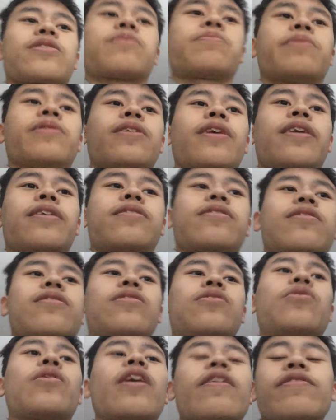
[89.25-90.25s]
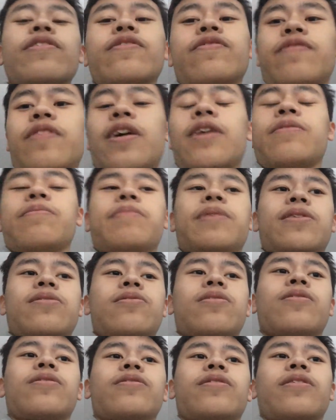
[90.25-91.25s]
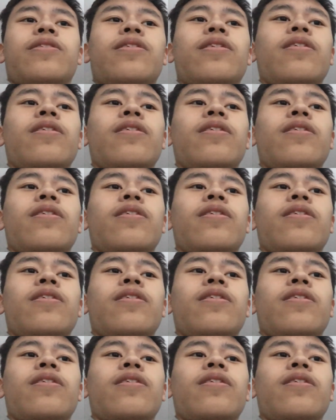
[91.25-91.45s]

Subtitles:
But like you have to find basically